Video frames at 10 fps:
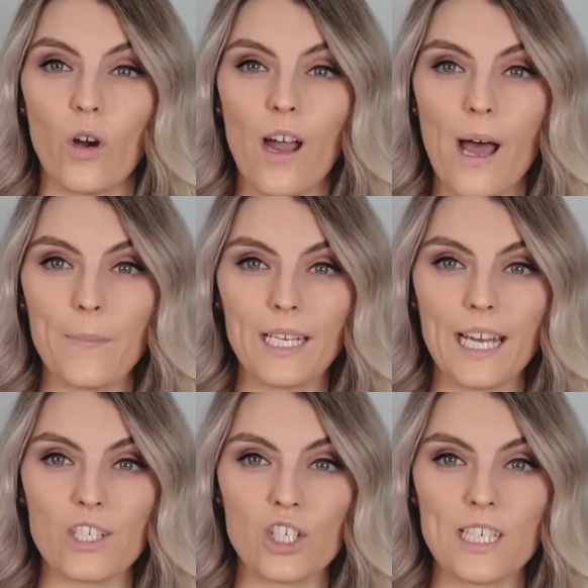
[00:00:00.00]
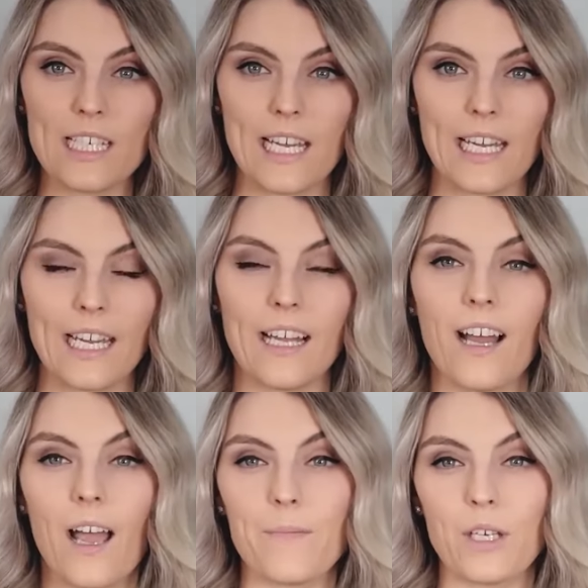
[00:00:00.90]
our application today,
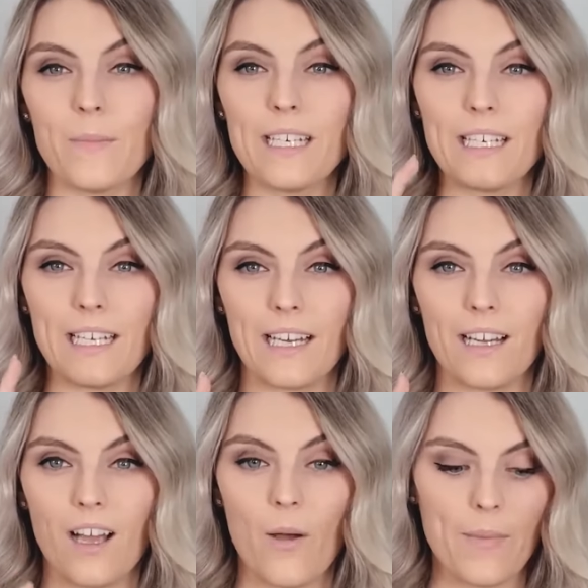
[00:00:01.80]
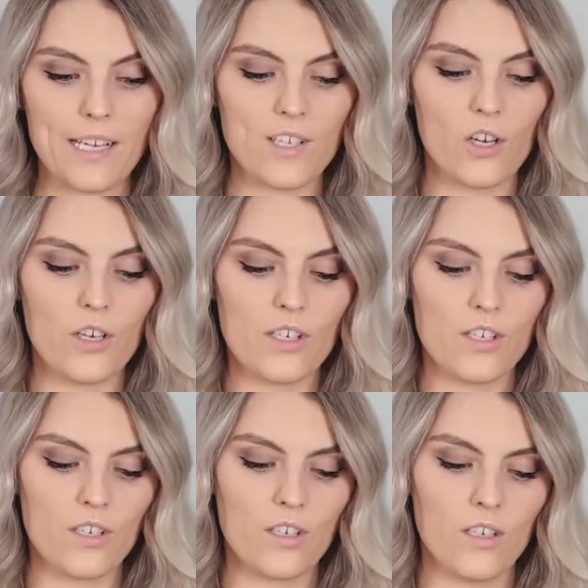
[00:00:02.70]
I'm going to be needing our base coat,
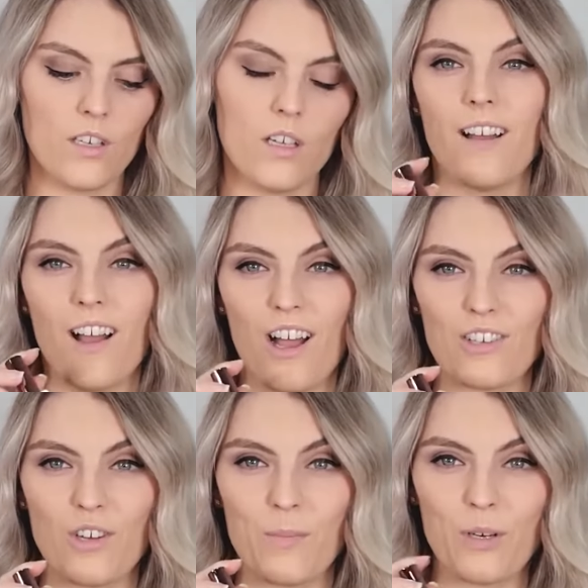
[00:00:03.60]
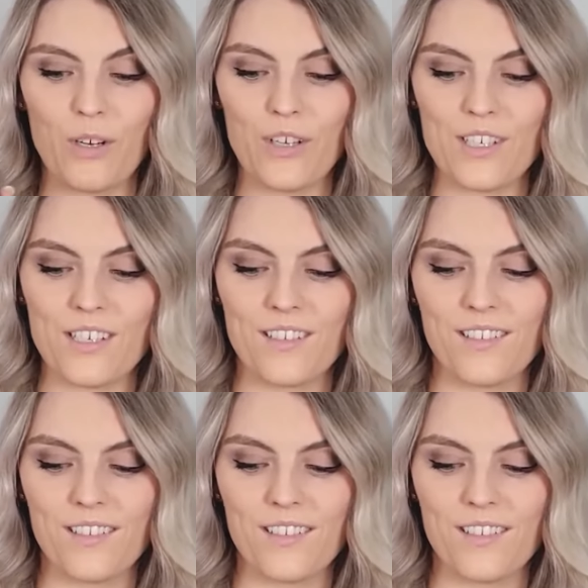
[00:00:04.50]
our top coat,